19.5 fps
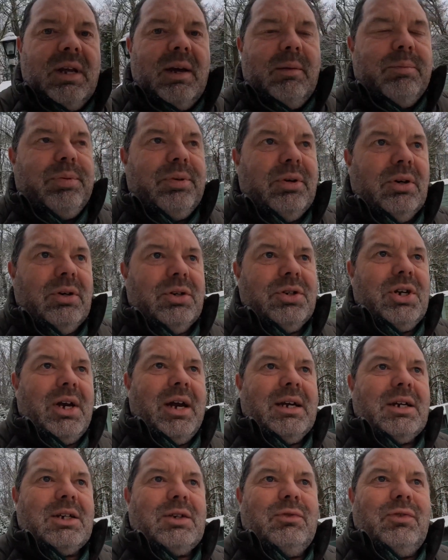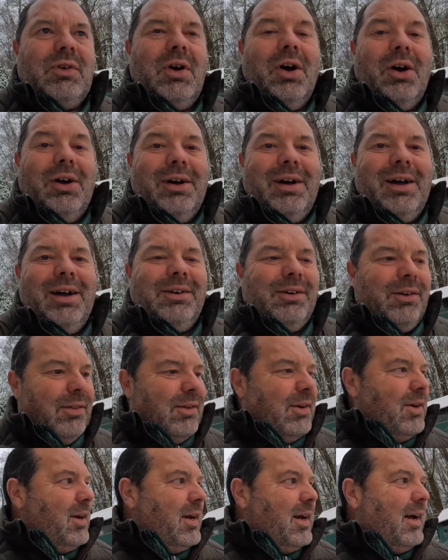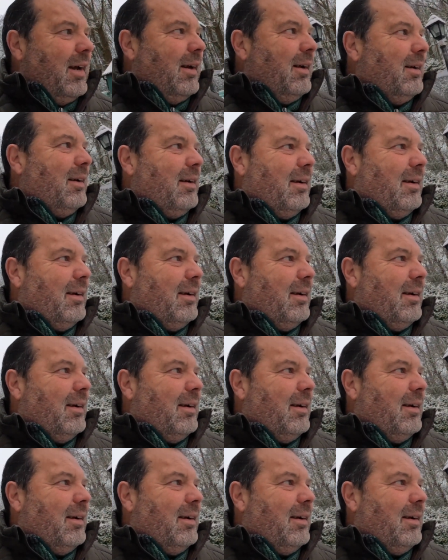they're projects for another day.